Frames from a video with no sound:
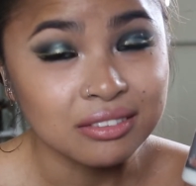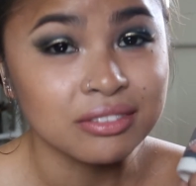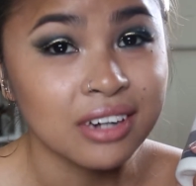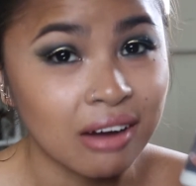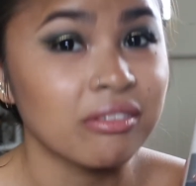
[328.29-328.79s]

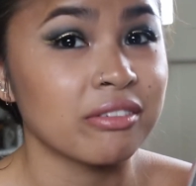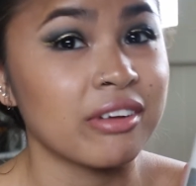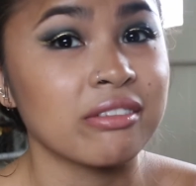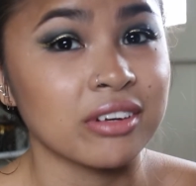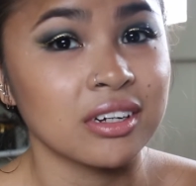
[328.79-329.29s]
forever
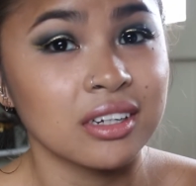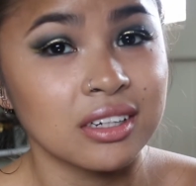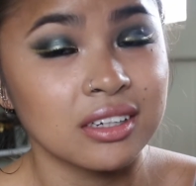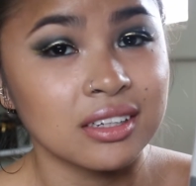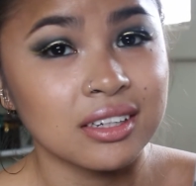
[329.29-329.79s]
favorite.
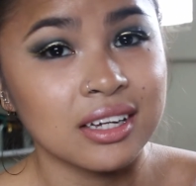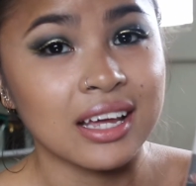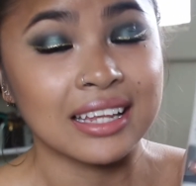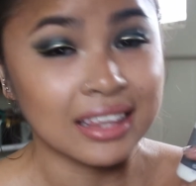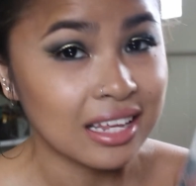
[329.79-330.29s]

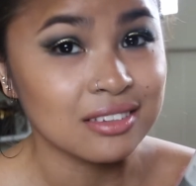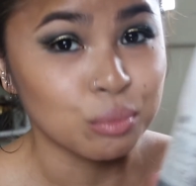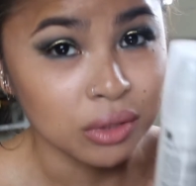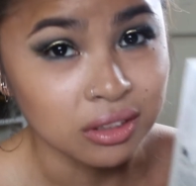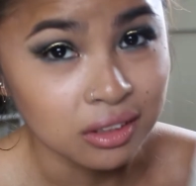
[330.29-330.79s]
And that's a big